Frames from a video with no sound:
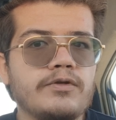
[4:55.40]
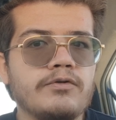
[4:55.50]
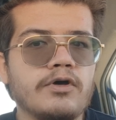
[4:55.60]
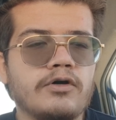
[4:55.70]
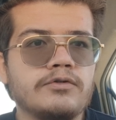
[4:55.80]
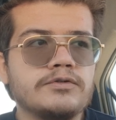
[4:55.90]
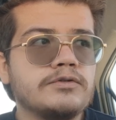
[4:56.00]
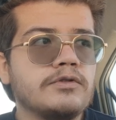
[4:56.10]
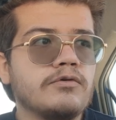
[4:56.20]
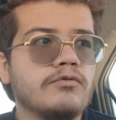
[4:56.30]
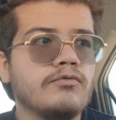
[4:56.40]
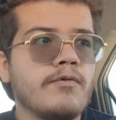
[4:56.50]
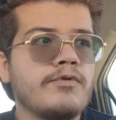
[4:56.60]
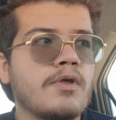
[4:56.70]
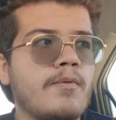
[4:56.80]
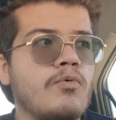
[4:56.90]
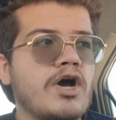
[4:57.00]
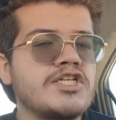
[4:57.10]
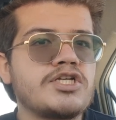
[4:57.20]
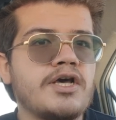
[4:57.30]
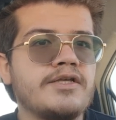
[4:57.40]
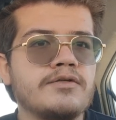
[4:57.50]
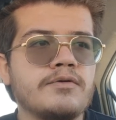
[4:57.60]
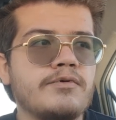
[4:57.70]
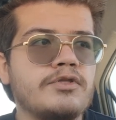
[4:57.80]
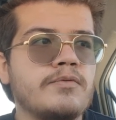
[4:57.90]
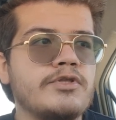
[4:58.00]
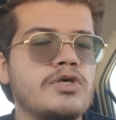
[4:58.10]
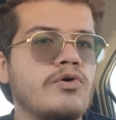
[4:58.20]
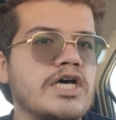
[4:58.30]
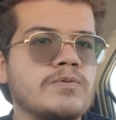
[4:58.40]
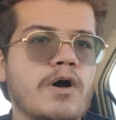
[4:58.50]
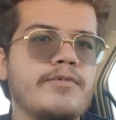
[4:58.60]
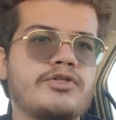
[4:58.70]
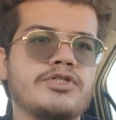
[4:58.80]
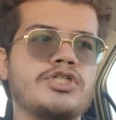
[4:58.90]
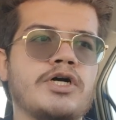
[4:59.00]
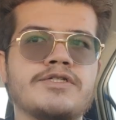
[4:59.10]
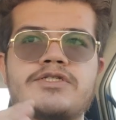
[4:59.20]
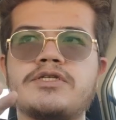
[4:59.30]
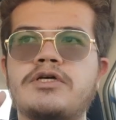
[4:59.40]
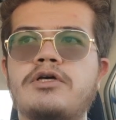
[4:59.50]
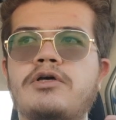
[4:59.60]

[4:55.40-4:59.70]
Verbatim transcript: You know, I mean, I mean, why should I? I mean, I mean, do you guys want me to just